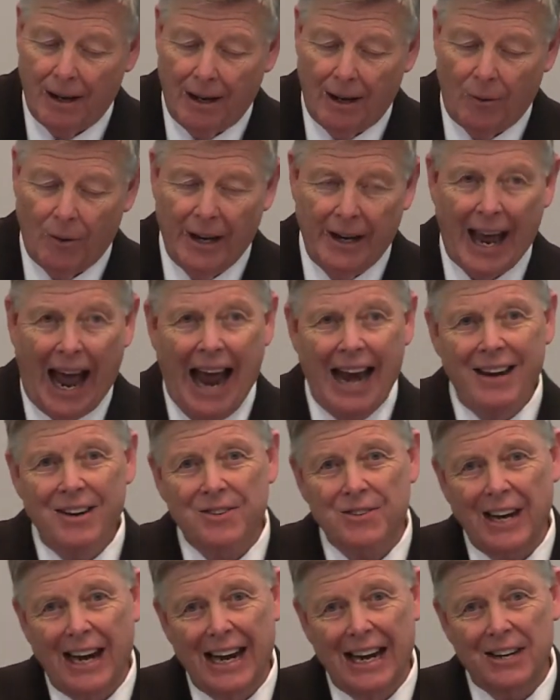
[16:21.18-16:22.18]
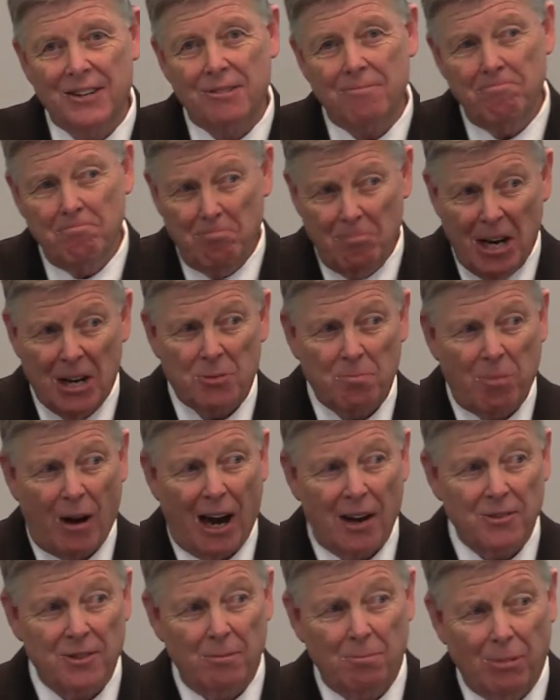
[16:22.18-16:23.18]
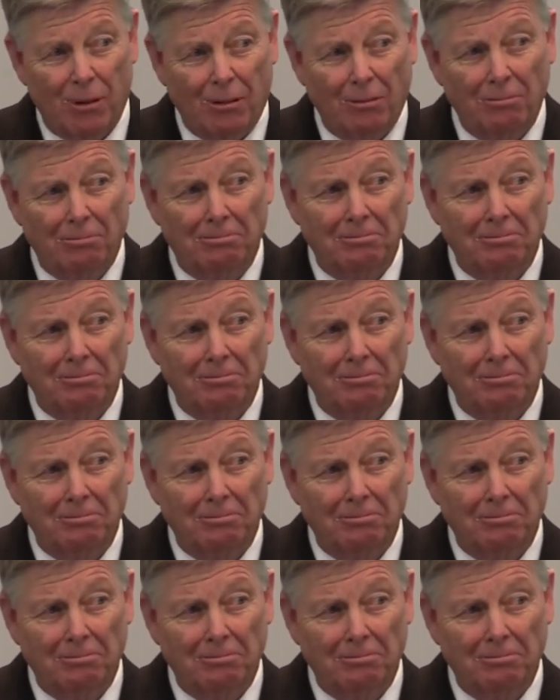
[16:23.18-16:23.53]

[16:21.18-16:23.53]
Renan says, It's possible.